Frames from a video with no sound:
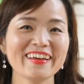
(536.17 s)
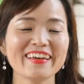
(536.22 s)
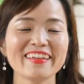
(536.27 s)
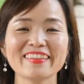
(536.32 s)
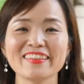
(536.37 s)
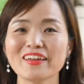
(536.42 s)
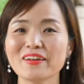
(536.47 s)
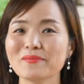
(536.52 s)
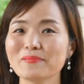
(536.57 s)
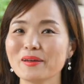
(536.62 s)

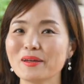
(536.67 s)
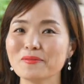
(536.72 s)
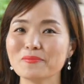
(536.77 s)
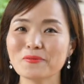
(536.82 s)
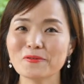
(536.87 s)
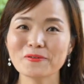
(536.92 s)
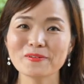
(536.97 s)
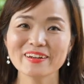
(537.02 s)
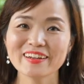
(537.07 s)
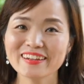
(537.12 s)
They may
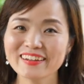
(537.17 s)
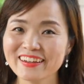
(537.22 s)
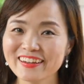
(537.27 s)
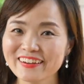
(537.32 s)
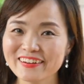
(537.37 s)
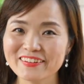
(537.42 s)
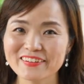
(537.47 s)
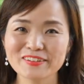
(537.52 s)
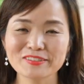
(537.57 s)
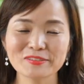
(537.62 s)
born in
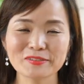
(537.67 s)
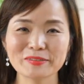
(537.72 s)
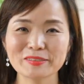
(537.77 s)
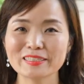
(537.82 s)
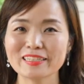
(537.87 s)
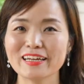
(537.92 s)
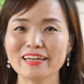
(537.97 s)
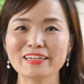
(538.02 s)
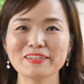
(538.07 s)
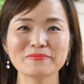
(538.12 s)
here
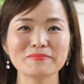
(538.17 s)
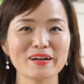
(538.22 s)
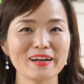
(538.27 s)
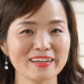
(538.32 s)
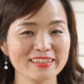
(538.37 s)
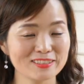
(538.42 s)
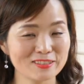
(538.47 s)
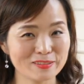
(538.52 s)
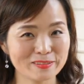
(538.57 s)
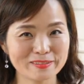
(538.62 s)
just like
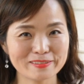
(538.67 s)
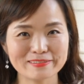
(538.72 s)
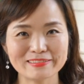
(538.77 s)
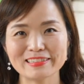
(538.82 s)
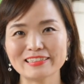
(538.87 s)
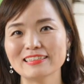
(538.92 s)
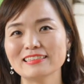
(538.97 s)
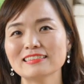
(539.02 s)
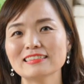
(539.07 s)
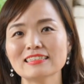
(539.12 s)
my
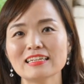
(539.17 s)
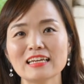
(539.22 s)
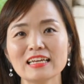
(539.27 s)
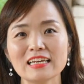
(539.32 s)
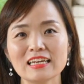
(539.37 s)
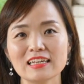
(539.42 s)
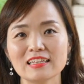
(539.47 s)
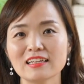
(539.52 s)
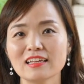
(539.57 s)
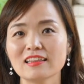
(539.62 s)
children,
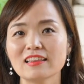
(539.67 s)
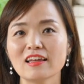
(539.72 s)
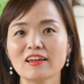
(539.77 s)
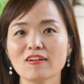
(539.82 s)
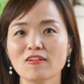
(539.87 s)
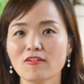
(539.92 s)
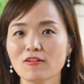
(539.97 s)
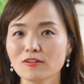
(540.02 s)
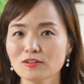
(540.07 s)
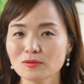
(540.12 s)
and then
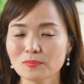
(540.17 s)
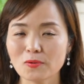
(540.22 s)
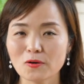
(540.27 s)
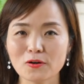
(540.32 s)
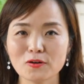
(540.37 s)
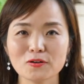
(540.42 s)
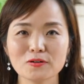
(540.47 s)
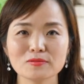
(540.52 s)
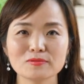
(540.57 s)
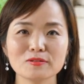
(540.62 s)
they are the
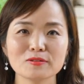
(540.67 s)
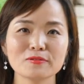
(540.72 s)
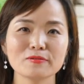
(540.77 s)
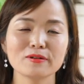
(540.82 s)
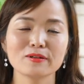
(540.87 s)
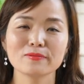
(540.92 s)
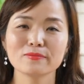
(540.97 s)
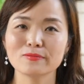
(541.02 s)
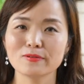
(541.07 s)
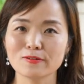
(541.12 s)
part of the
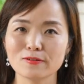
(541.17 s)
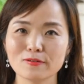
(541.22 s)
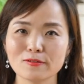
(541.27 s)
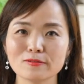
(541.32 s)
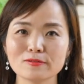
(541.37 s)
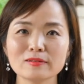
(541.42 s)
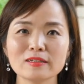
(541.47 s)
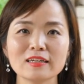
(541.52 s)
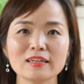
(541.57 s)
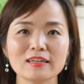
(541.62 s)

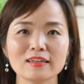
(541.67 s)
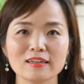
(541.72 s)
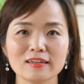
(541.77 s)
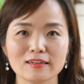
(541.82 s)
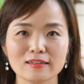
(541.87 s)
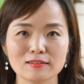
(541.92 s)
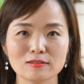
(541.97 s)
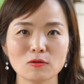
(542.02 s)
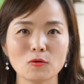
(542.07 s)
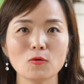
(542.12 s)
Greenville,
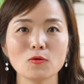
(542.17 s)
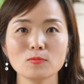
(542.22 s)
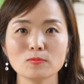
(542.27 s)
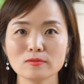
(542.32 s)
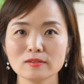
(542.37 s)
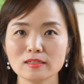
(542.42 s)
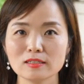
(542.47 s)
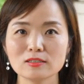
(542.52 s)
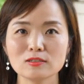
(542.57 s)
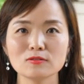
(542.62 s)
and
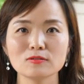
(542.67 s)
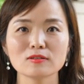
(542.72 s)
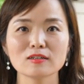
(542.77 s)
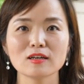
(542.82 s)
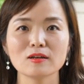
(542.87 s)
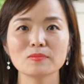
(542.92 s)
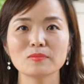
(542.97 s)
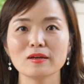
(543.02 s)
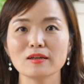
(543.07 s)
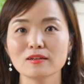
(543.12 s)
hopefully you
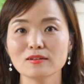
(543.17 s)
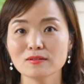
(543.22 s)
can make